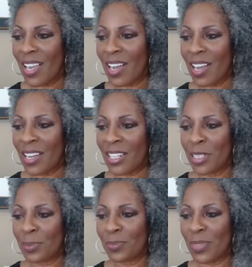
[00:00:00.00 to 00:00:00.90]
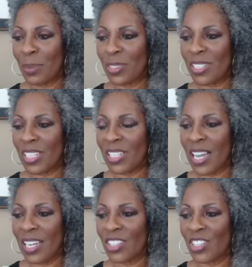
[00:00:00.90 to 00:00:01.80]
I'm just
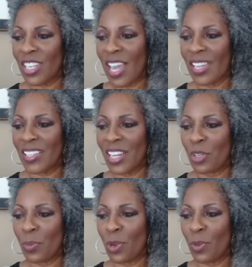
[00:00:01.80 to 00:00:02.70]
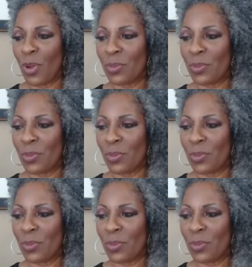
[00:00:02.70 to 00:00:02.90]
acknowledging, hey, Tanya Bobo,